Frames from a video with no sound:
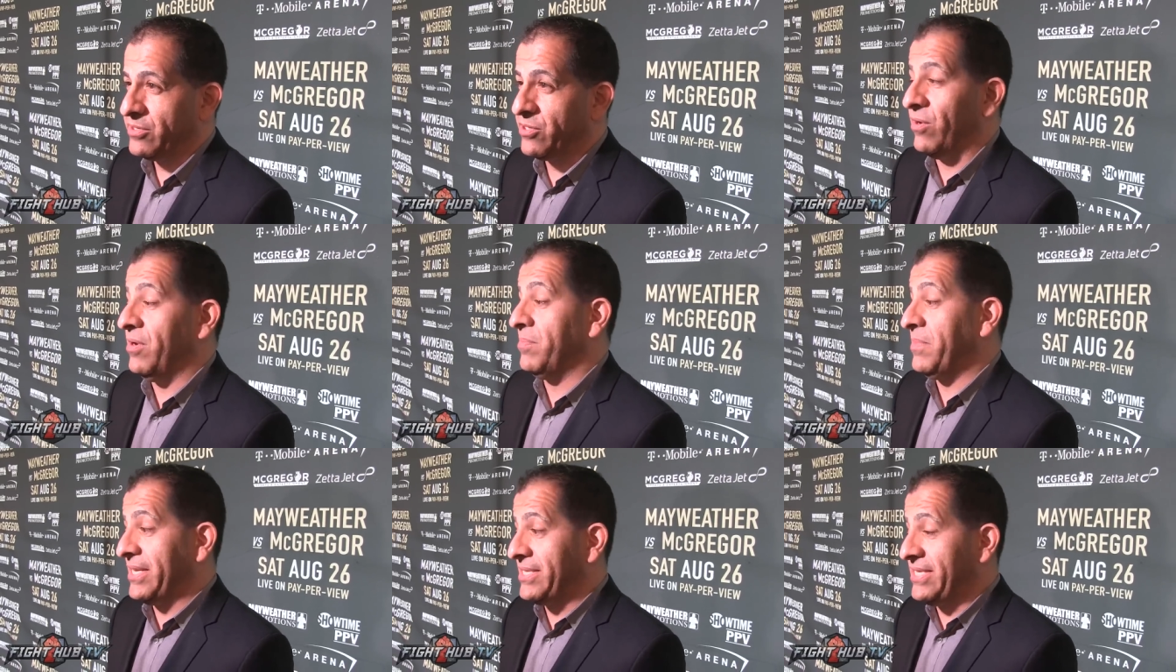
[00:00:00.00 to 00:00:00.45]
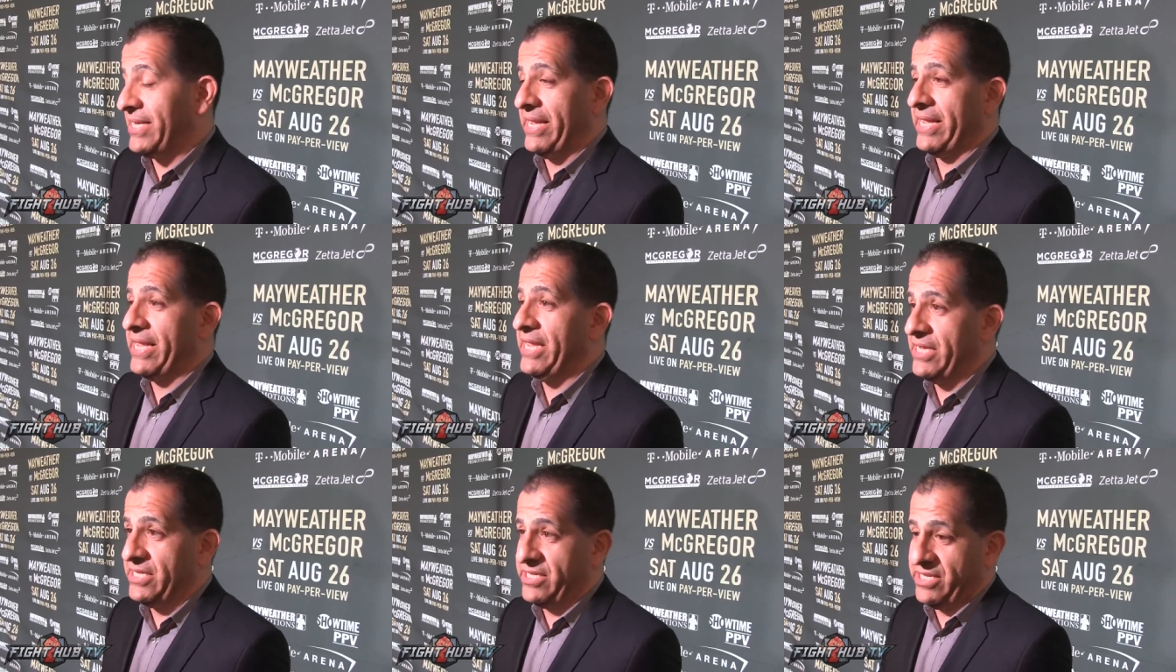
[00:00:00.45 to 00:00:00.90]
So I'm not
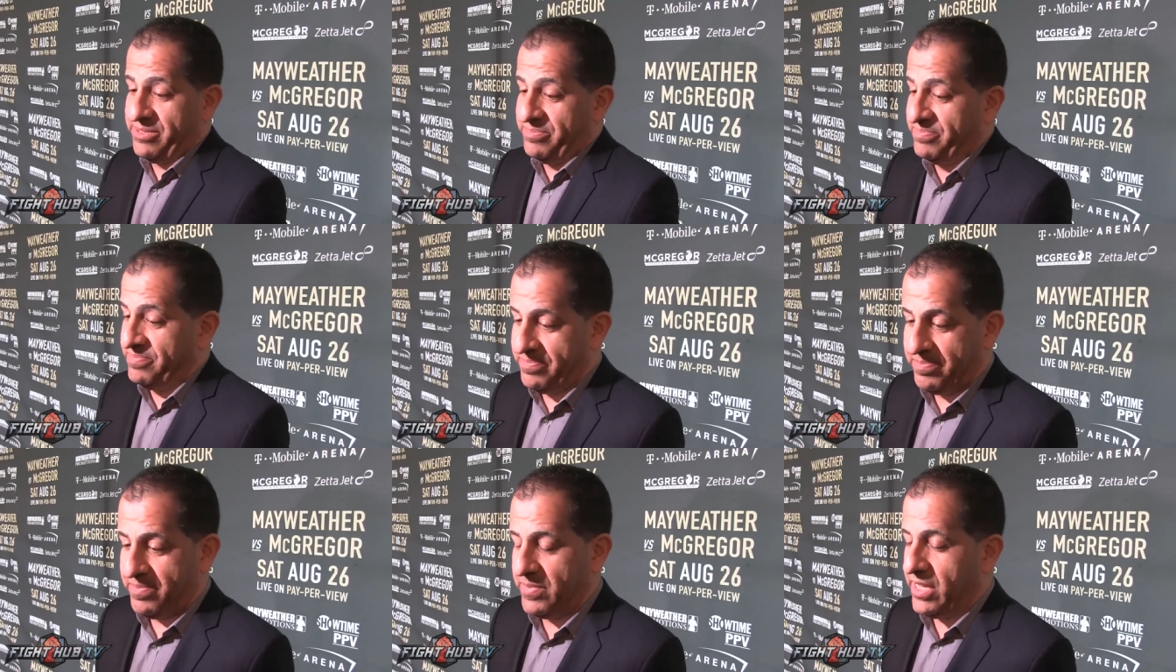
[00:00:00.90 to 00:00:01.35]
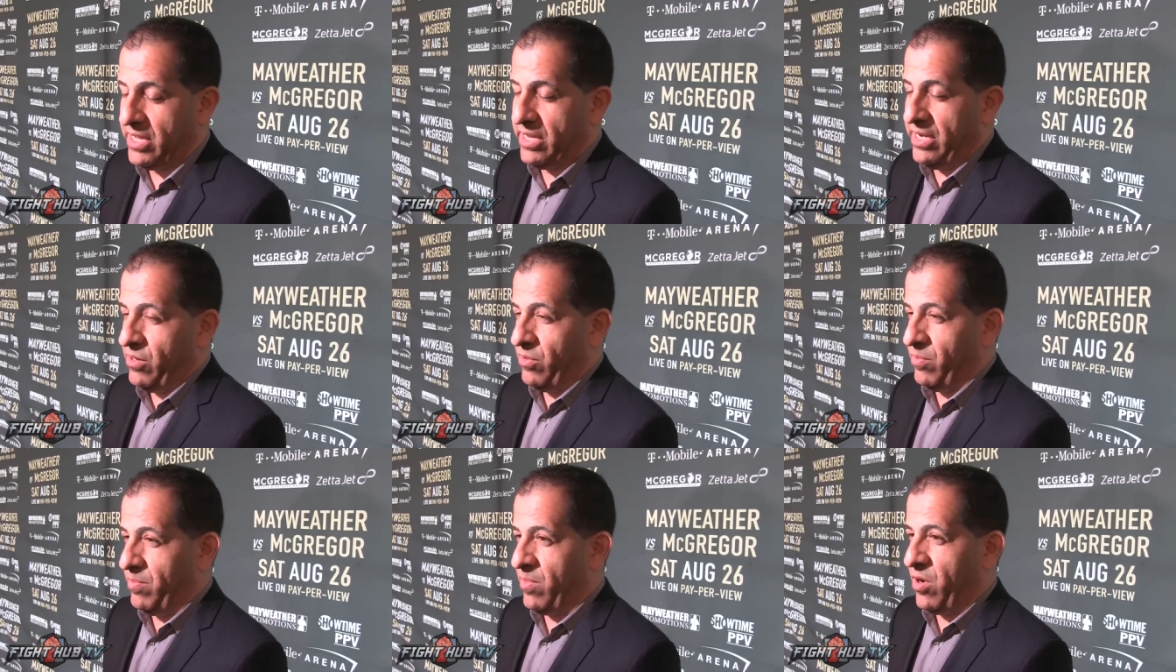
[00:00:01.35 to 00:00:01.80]
saying he's,
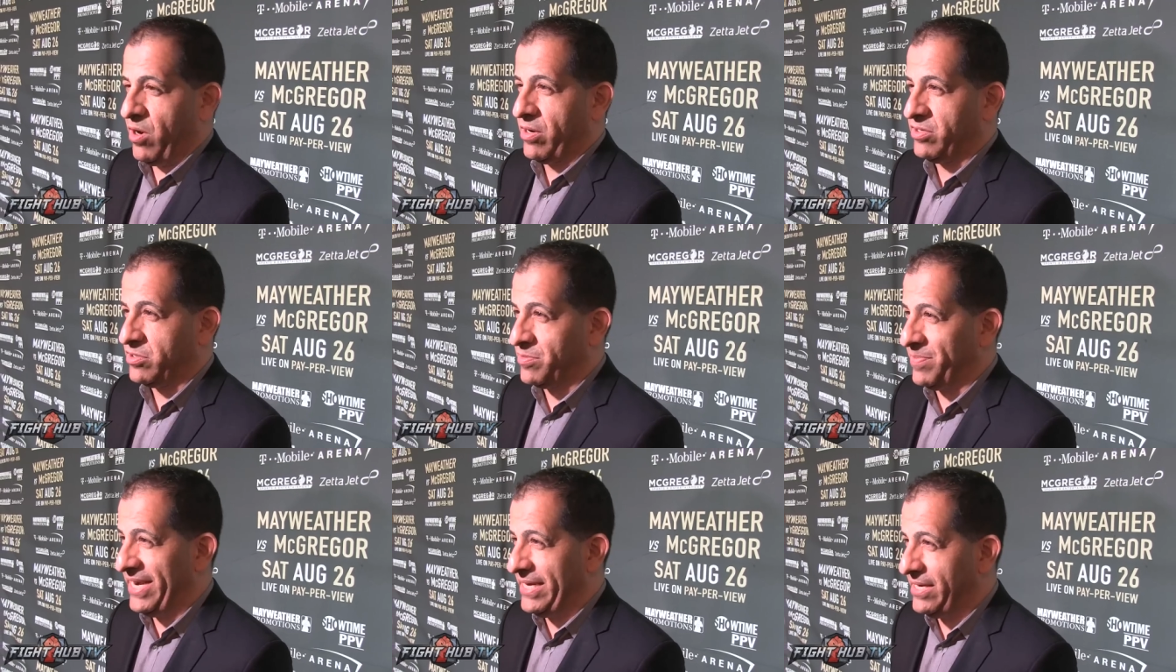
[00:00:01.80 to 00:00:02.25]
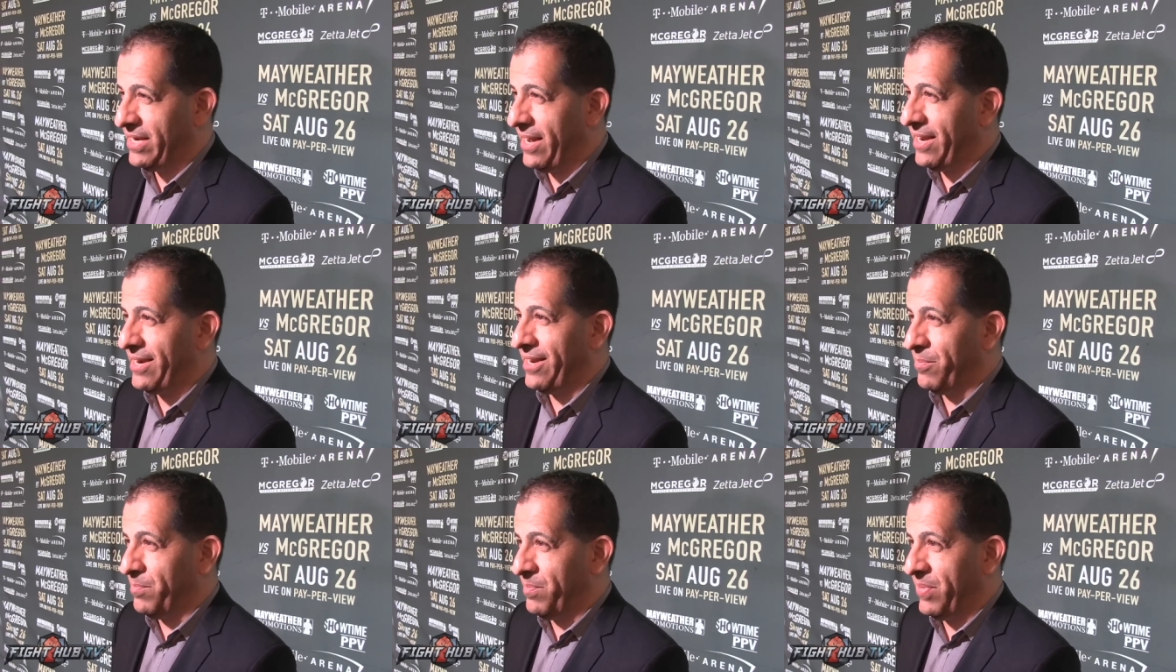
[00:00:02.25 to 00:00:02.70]
you know, Marcos
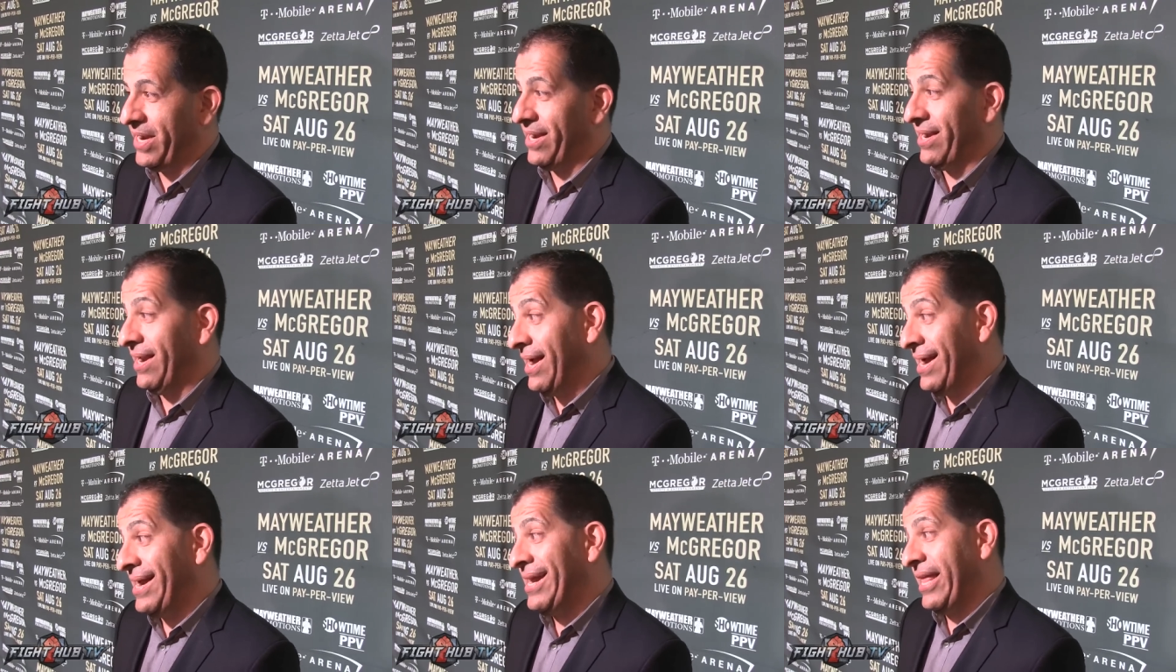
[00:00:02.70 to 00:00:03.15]
Maidana, but